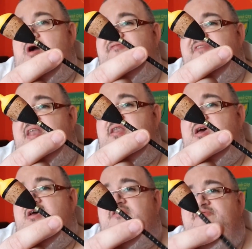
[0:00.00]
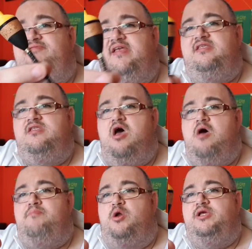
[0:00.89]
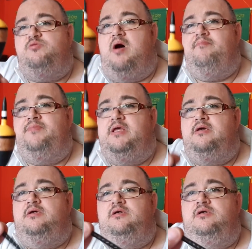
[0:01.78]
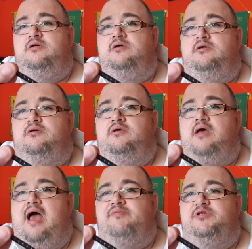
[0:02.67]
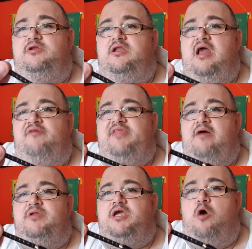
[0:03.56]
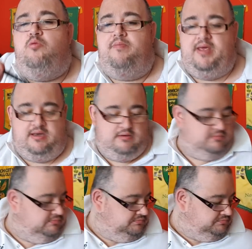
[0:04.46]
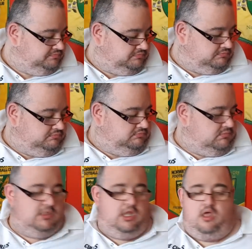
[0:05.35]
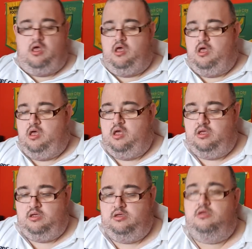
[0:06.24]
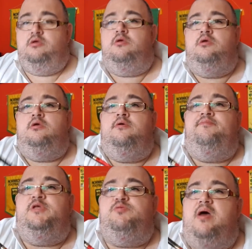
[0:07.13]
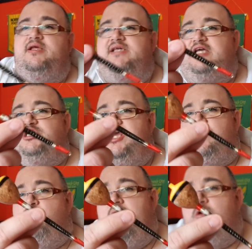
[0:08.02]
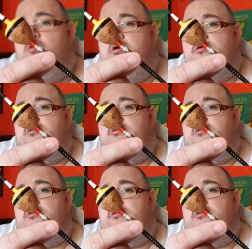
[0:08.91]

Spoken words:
Quite a thin bodied one. Absolutely love that with the gold whipping. This one is actually a quill.